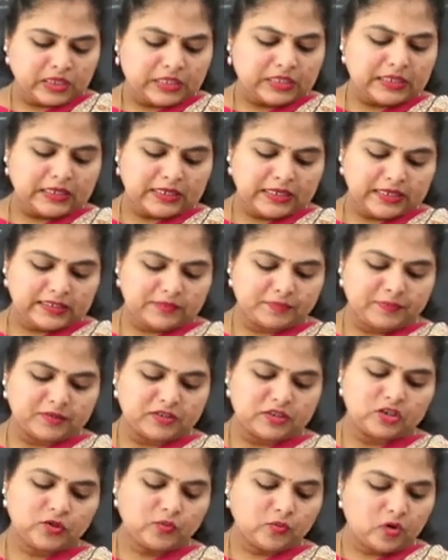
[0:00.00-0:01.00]
The next
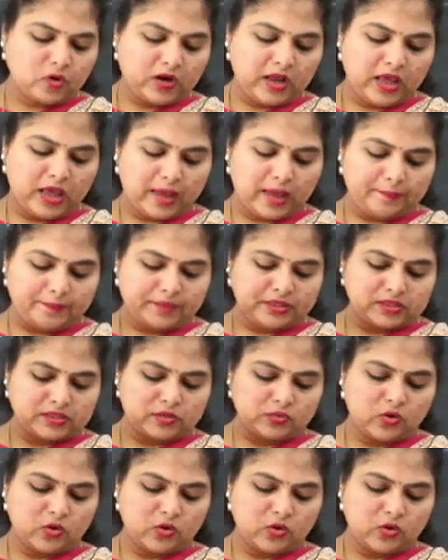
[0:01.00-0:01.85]
picture, what happens?